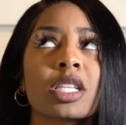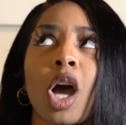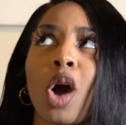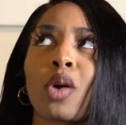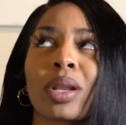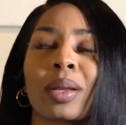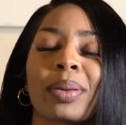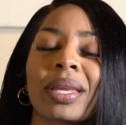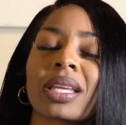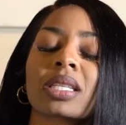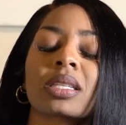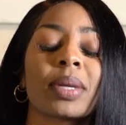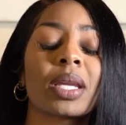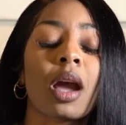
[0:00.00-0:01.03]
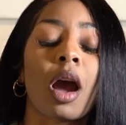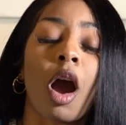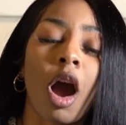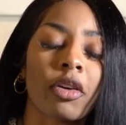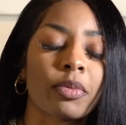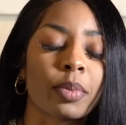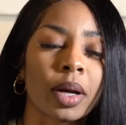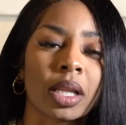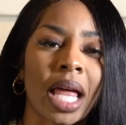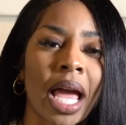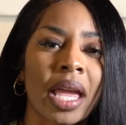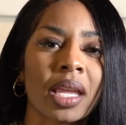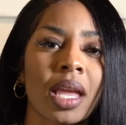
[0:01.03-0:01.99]
whole done pissed me off, bro.
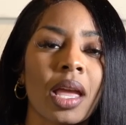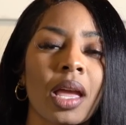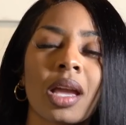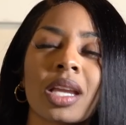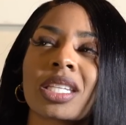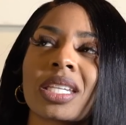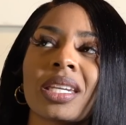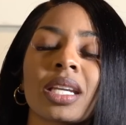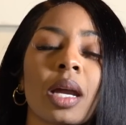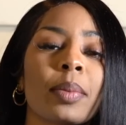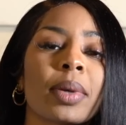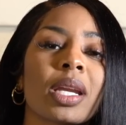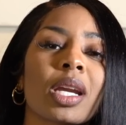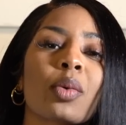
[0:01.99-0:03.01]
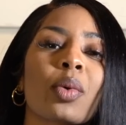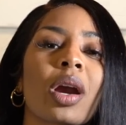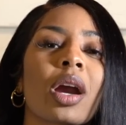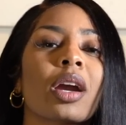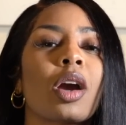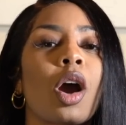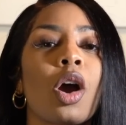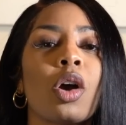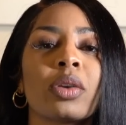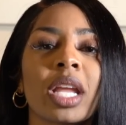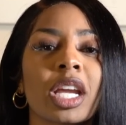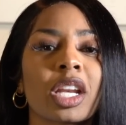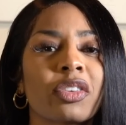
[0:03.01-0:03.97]
Like, she coming in here with her whole
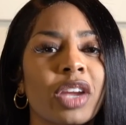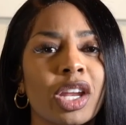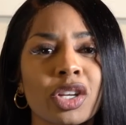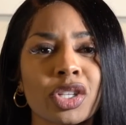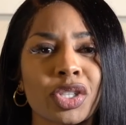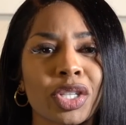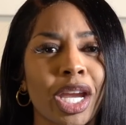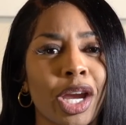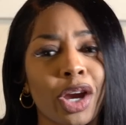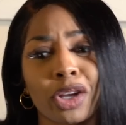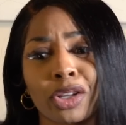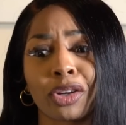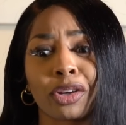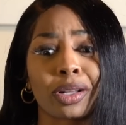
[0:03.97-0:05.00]
negative energy and her little